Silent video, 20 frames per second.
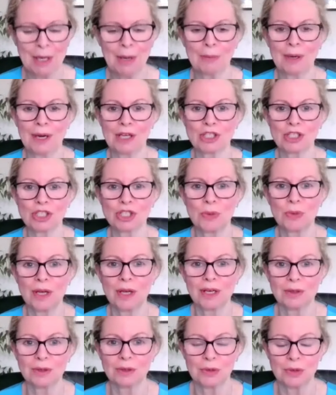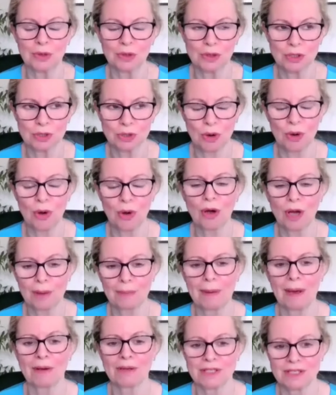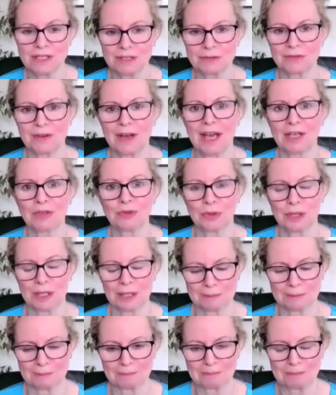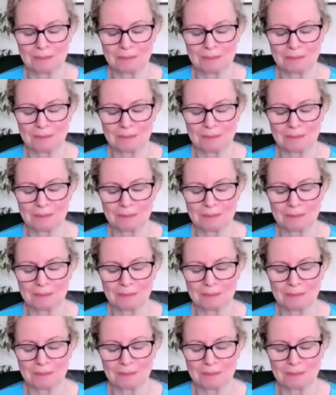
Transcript: But I just want to talk about the divine will.